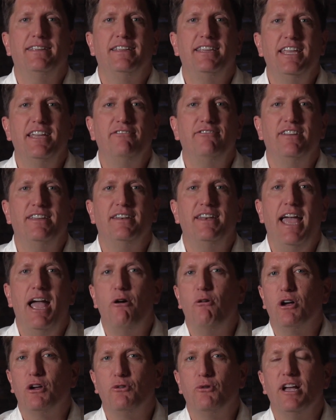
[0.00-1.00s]
given
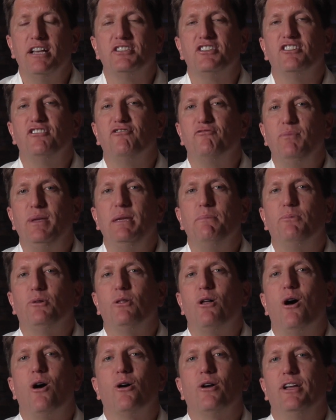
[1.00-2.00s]
how aggressive
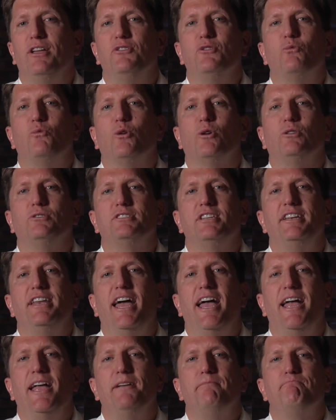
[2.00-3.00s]
people are in the world
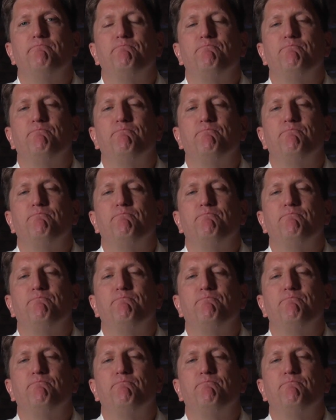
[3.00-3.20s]
today.